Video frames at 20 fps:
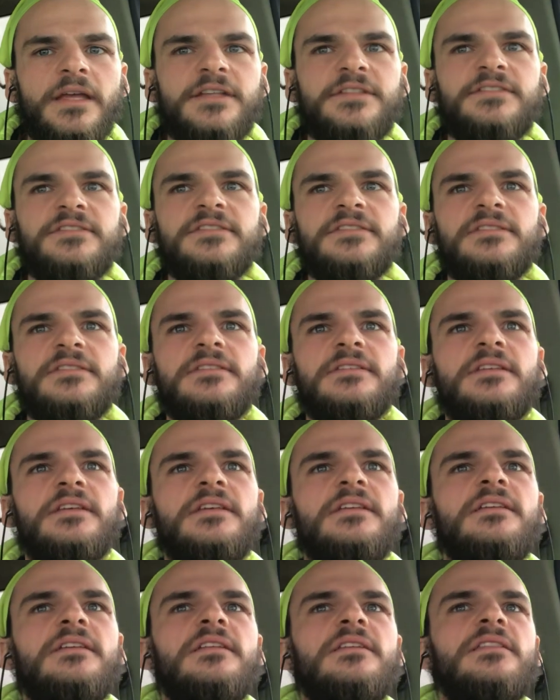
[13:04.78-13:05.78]

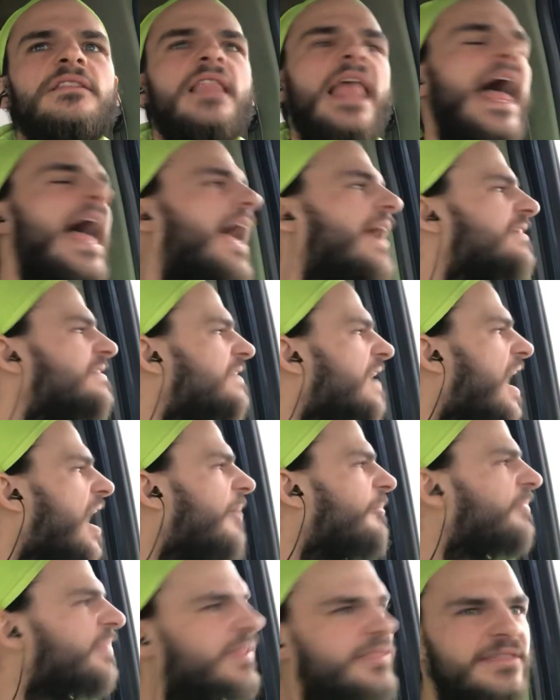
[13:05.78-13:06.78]
It lacks
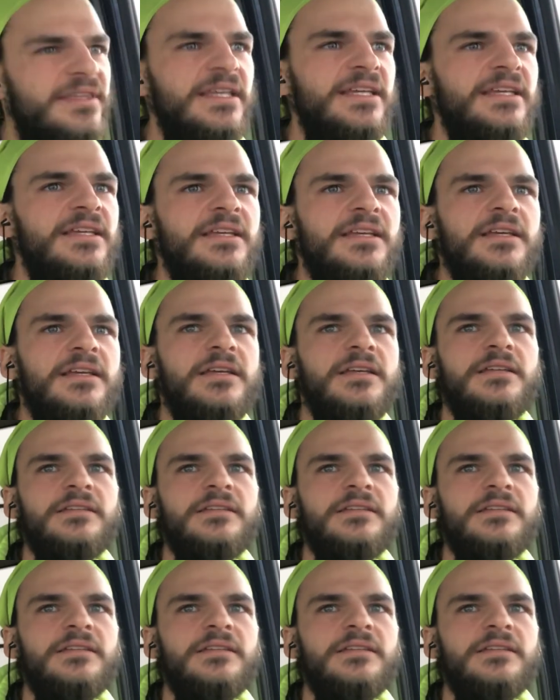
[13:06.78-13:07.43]
empathy